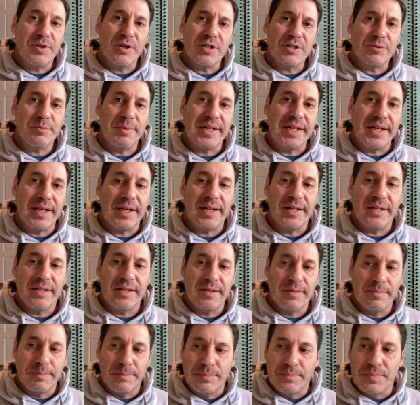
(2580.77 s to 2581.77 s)
as we get
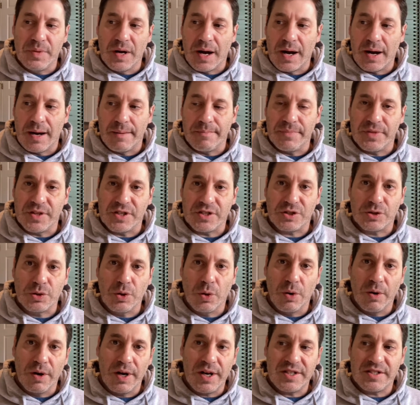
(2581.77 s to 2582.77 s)
into the
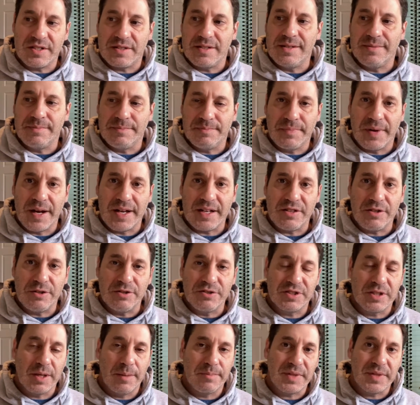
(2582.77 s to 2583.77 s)
stories. You might use
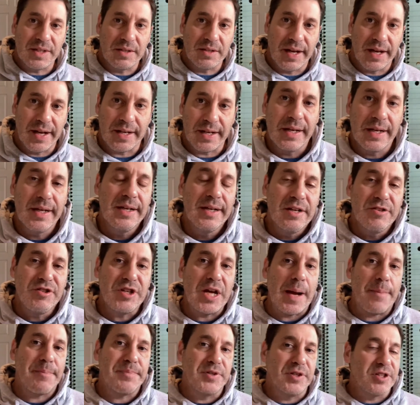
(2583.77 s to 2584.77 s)
something like
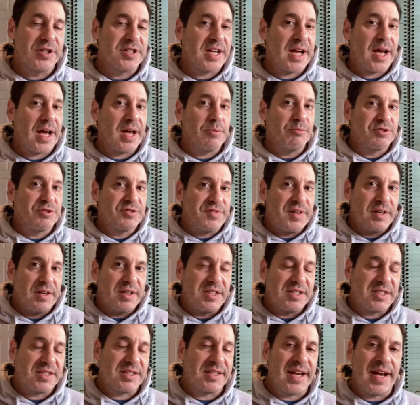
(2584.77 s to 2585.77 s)
chapter 10 was very
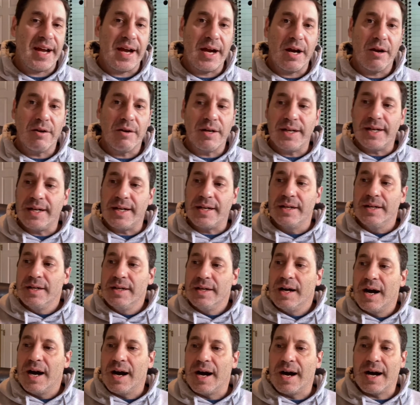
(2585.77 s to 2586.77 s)
scary.
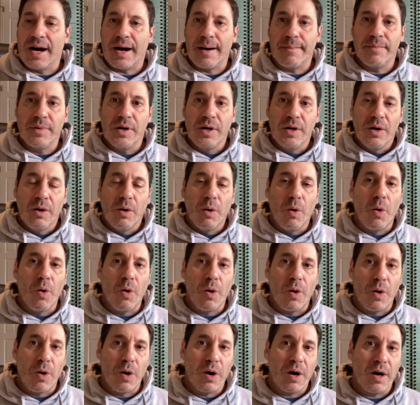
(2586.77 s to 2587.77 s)

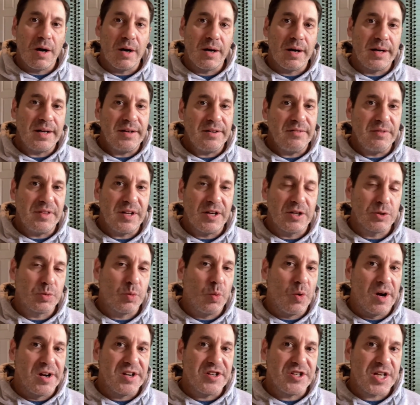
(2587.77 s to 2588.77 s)
Or there's
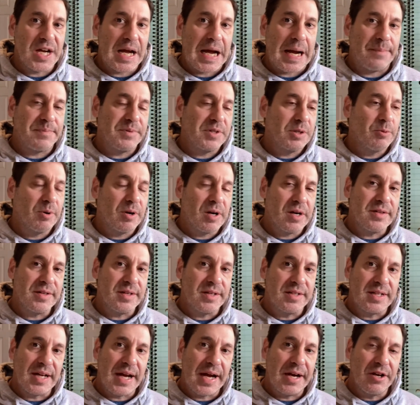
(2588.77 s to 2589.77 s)
one chapter where the
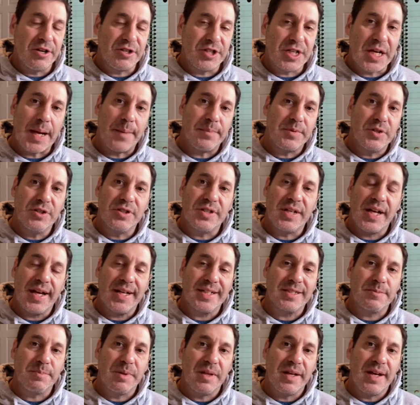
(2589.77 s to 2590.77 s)
entire chapter
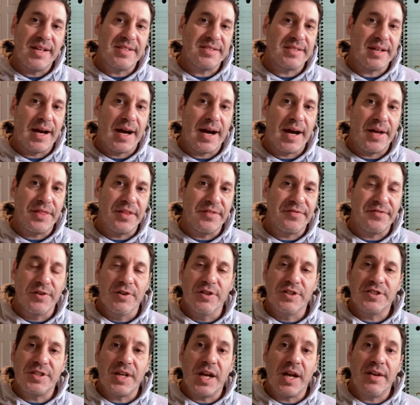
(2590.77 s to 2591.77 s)
takes place on the
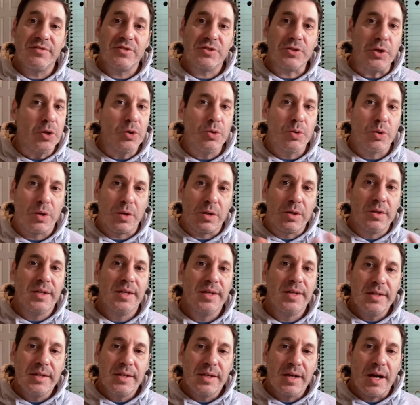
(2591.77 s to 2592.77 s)
first day of school.
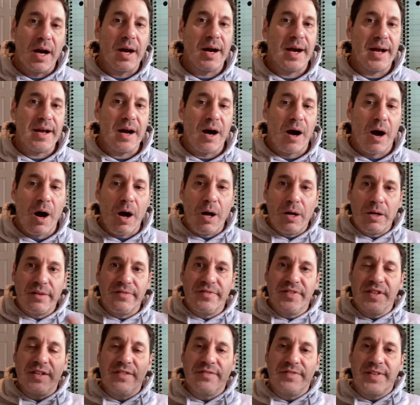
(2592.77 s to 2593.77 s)
All right, all of
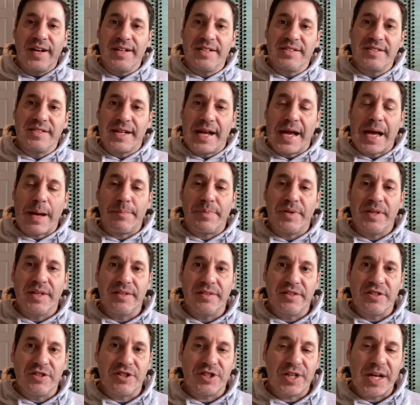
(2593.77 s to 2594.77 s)
the events that happen in
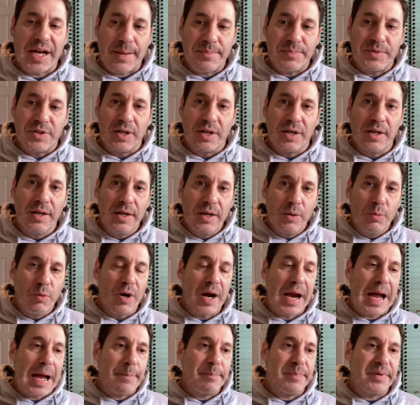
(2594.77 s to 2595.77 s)
this chapter were
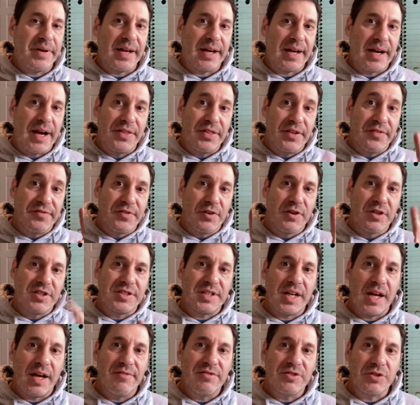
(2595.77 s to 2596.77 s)
happening on the first
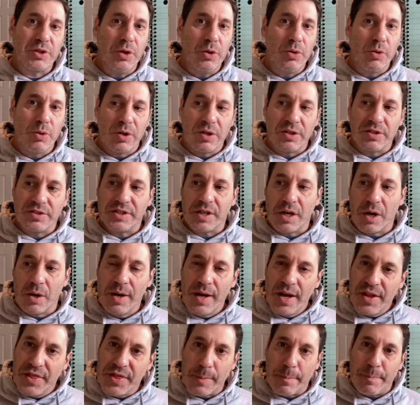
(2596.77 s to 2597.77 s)
day of school. So
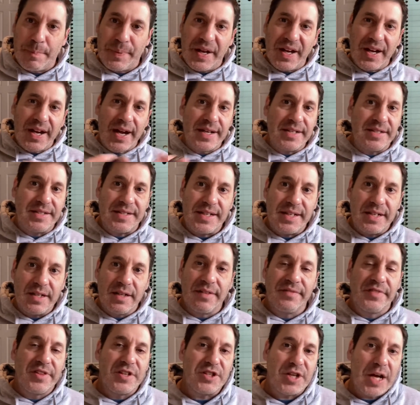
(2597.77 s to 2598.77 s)
the big idea
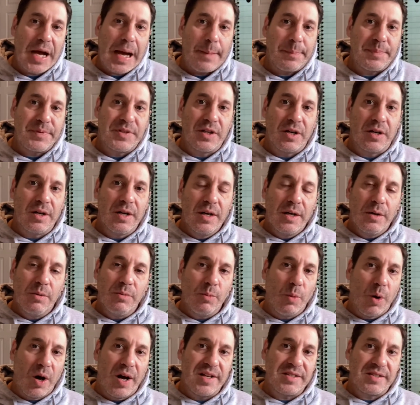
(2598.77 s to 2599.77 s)
of the chapter
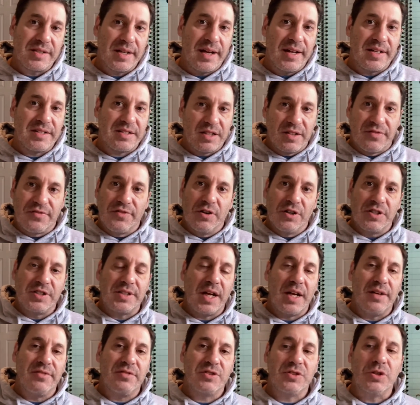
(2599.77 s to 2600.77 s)
was that it's the first
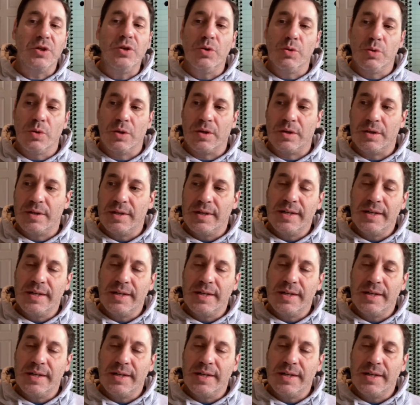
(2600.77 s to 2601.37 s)
day of school.